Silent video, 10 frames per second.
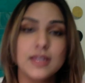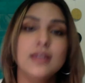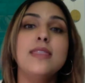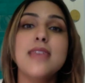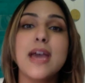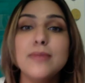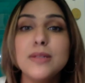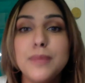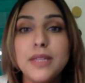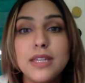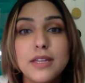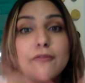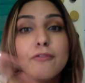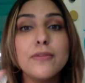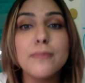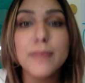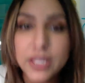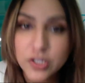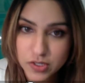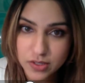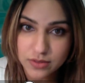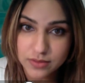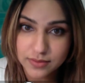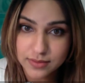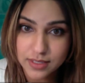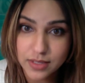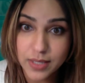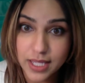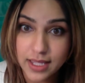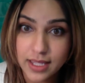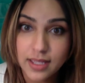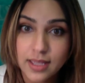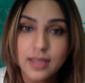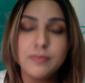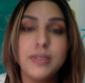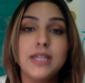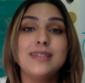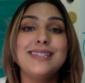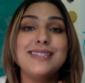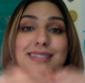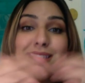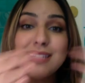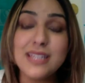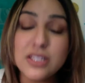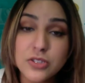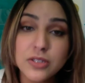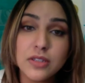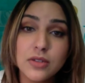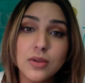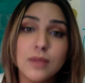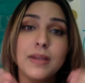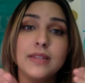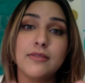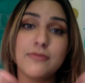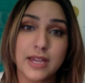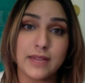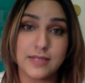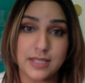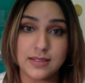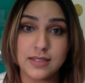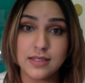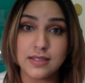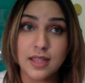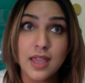That would be informational, okay? Because it's teaching you about the 5 senses.